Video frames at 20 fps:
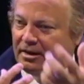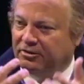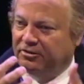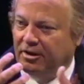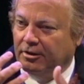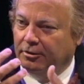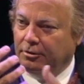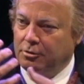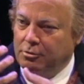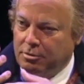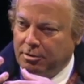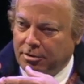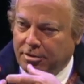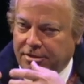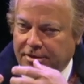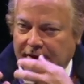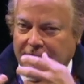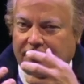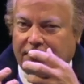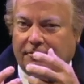each other, you can
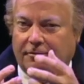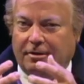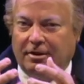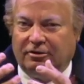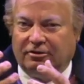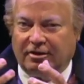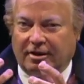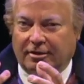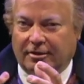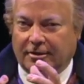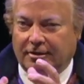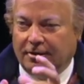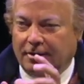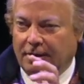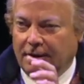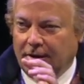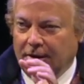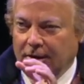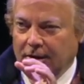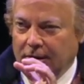think for each other.
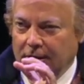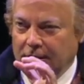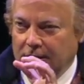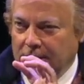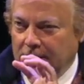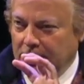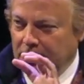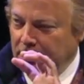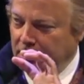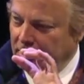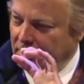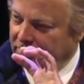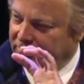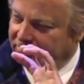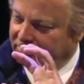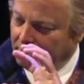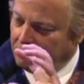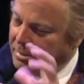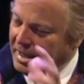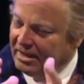It's
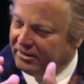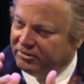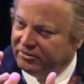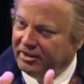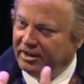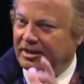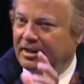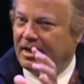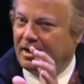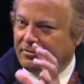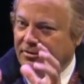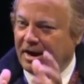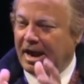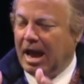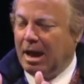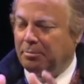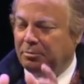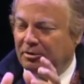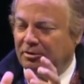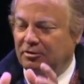the best thing that ever
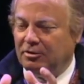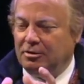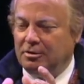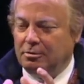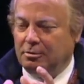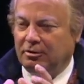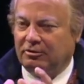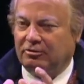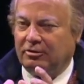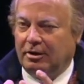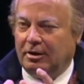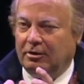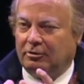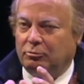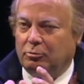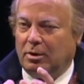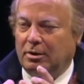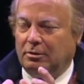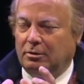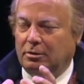happened to you. It's what